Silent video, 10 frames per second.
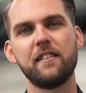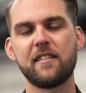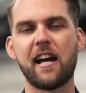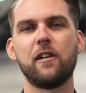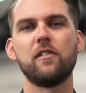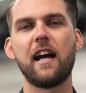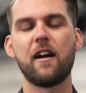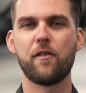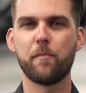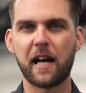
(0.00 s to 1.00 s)
the tail light
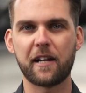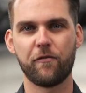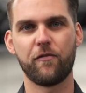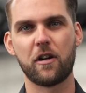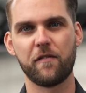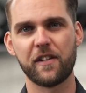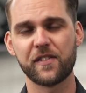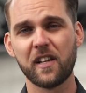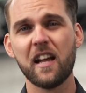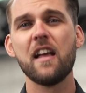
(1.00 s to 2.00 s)
of the bike in front of
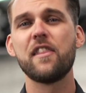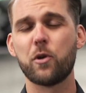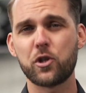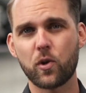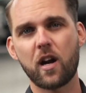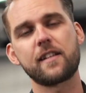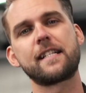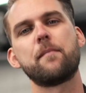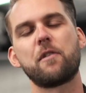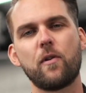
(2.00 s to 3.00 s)
us. There were trucks
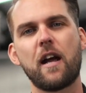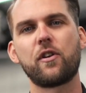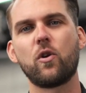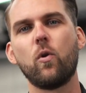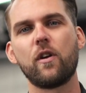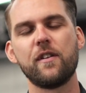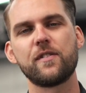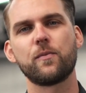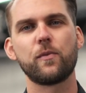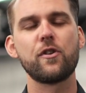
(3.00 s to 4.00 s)
coming around the
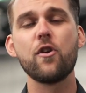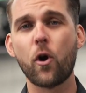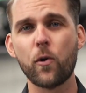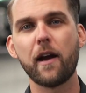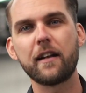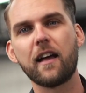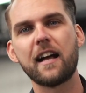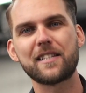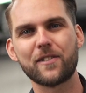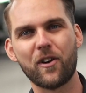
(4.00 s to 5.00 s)
corners with no
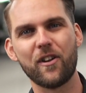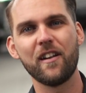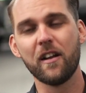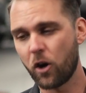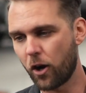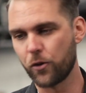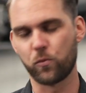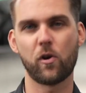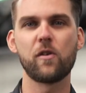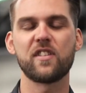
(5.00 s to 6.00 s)
headlights on the
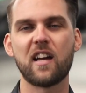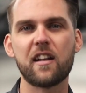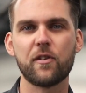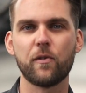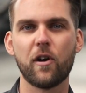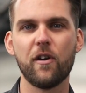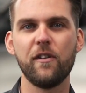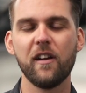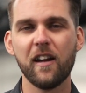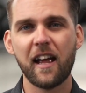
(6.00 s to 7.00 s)
wrong side of the
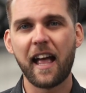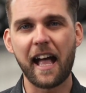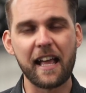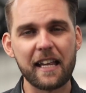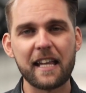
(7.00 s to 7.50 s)
road. And